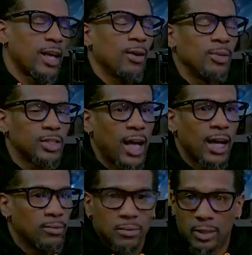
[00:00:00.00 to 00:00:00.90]
established.
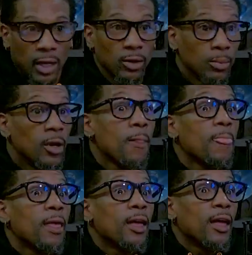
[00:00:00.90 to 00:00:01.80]
I tell them,
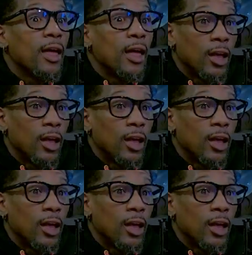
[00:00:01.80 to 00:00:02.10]
"Yep."